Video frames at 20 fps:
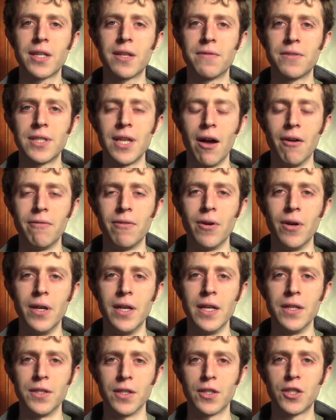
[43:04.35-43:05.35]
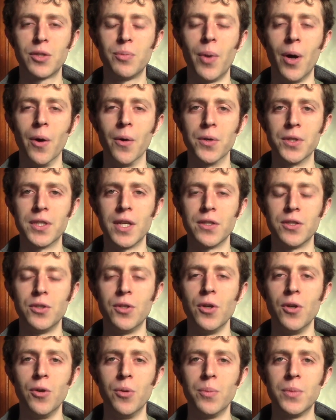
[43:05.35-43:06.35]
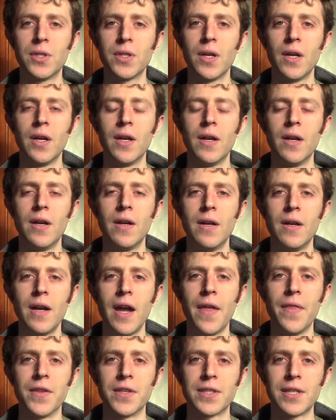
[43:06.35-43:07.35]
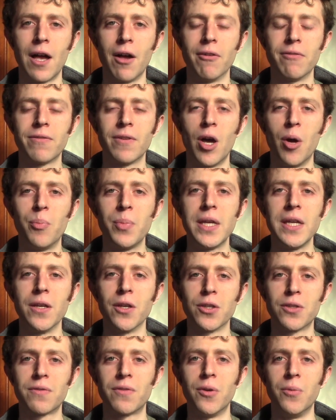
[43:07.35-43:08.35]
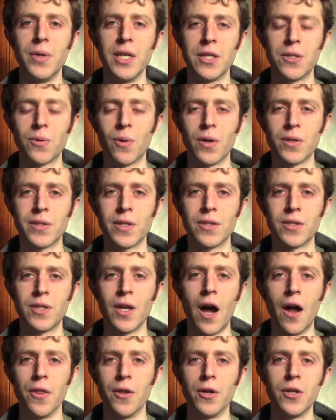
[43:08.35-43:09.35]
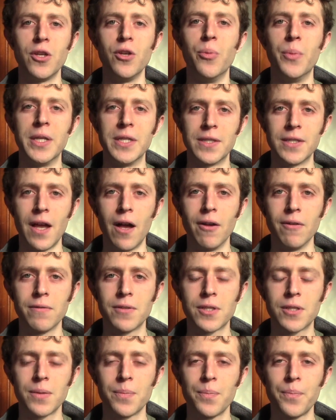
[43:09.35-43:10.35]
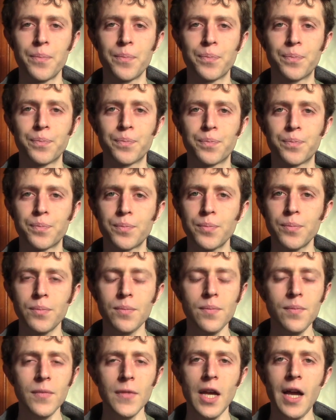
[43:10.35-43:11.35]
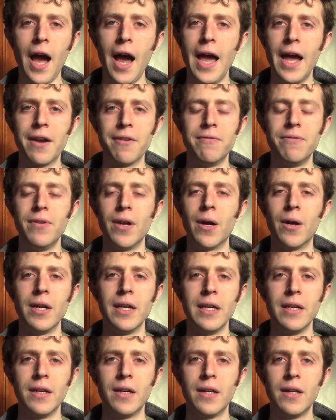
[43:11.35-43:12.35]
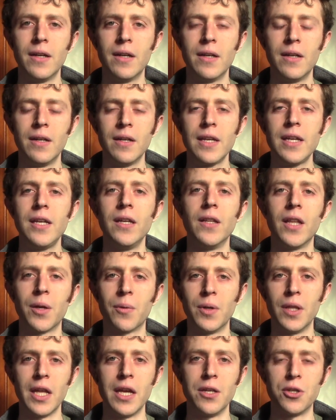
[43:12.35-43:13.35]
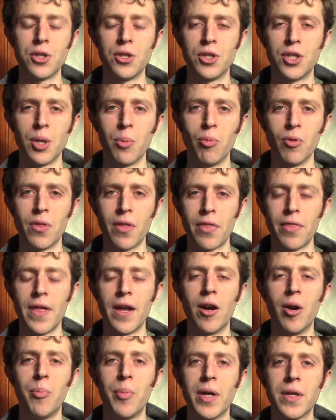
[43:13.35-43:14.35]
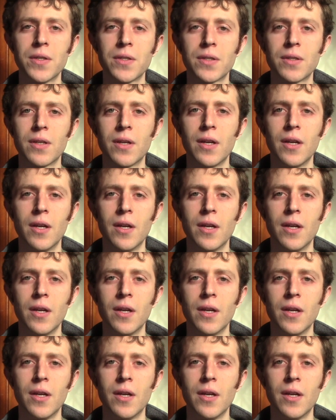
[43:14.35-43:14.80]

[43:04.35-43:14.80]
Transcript: of selfhood is exposed as doomed, and the self appeals for resources to other human selves. I had a very healing relationship with a therapist.